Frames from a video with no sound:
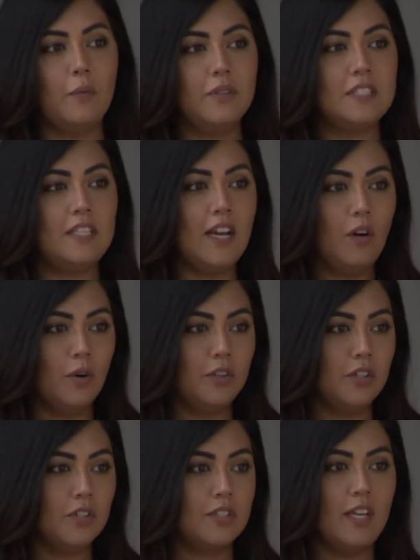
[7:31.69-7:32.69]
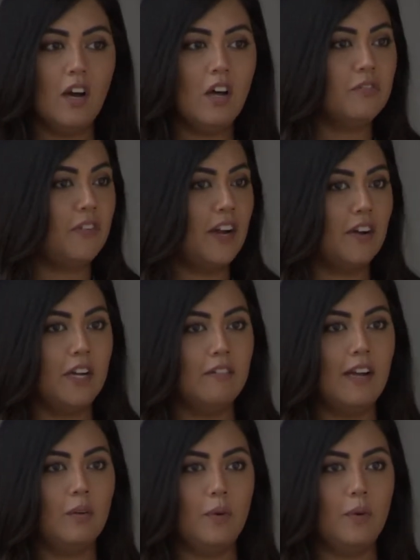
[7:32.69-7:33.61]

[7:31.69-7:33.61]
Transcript: with stakeholders, they all vary, right?